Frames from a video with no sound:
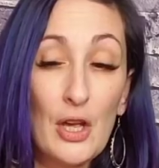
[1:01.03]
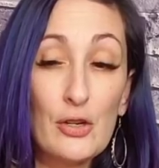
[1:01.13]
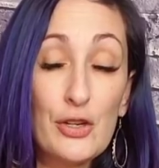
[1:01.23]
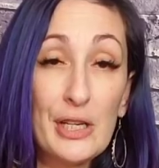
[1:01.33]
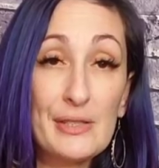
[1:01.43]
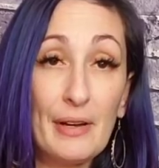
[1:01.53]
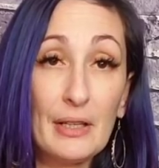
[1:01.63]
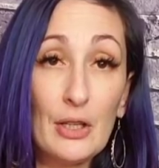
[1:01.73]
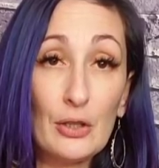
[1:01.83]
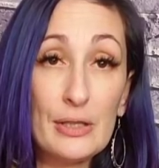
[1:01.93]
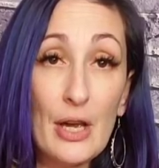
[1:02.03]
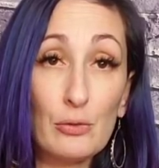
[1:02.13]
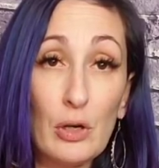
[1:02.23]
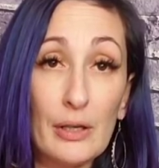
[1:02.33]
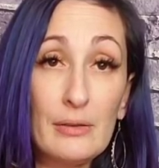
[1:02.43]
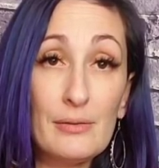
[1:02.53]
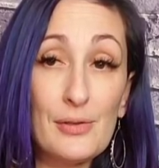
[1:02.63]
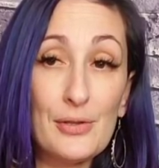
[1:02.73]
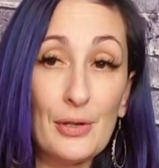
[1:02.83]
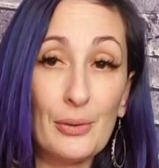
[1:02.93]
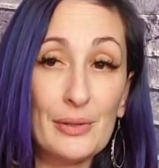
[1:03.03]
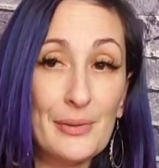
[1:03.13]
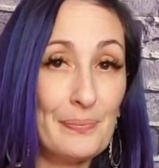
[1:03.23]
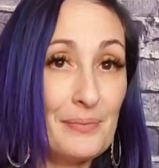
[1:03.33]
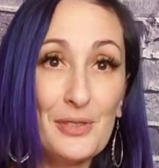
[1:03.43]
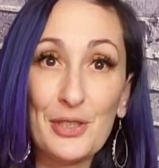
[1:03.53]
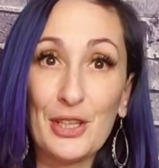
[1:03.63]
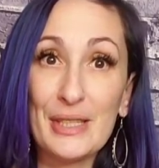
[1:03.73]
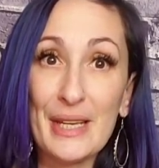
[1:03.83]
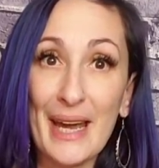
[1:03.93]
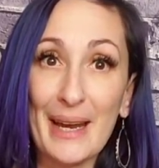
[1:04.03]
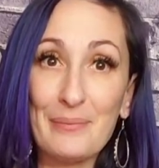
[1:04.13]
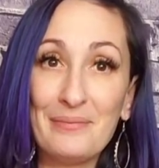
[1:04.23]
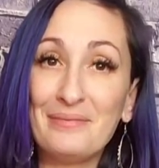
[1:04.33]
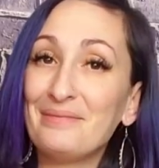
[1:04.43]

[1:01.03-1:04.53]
She has finally learned how to run, so it's a good sign.